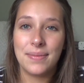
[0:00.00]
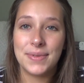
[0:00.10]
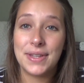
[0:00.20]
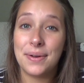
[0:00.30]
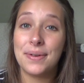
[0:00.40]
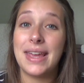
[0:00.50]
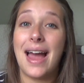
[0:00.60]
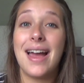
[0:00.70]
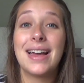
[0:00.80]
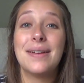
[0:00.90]
So
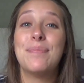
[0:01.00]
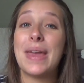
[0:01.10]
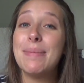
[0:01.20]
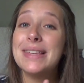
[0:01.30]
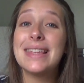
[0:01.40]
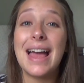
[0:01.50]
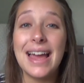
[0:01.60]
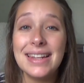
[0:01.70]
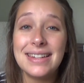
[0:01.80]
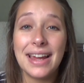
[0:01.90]
yeah, baby's
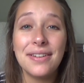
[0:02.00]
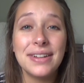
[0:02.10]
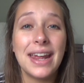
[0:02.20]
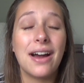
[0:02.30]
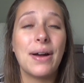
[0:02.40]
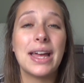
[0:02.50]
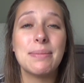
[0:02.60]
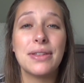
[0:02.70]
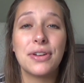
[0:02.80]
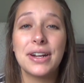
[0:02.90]
head down now. I had
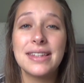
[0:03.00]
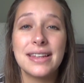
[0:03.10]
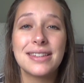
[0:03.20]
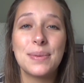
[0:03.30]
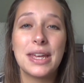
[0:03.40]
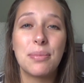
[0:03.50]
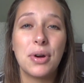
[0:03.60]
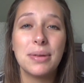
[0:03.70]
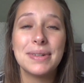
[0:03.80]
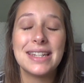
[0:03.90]
my 36-week
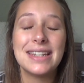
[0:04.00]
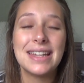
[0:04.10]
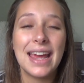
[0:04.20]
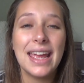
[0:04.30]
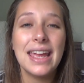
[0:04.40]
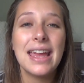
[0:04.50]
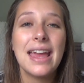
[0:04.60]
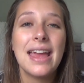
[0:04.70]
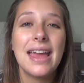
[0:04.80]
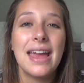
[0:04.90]
appointment today,
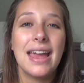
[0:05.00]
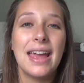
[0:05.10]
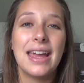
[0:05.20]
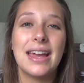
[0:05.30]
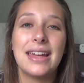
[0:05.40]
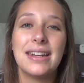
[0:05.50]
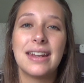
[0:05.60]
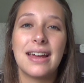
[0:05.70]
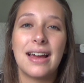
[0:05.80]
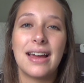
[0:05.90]
and
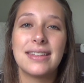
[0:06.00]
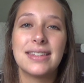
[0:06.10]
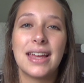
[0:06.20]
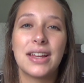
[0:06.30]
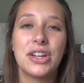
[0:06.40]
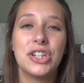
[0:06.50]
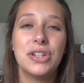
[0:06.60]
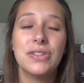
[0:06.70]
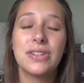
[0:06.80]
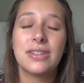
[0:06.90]
I said, could
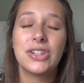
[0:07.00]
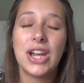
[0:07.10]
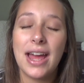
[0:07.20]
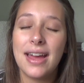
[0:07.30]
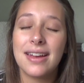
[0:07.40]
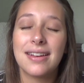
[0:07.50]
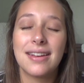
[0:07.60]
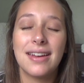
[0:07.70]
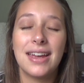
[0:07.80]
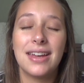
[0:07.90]
you just check
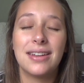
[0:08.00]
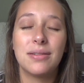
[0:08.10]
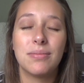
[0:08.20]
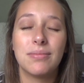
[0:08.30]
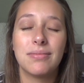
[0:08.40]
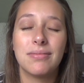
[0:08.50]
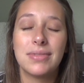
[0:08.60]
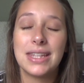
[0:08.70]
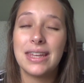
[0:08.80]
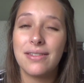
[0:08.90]

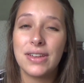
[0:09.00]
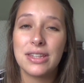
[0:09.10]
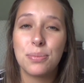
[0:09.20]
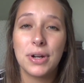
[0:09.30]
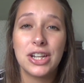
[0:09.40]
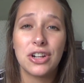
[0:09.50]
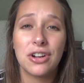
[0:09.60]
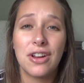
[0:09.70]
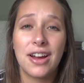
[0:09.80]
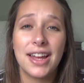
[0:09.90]
and see if he's breech
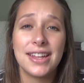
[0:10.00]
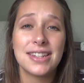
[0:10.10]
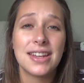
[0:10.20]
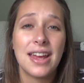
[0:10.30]
or not?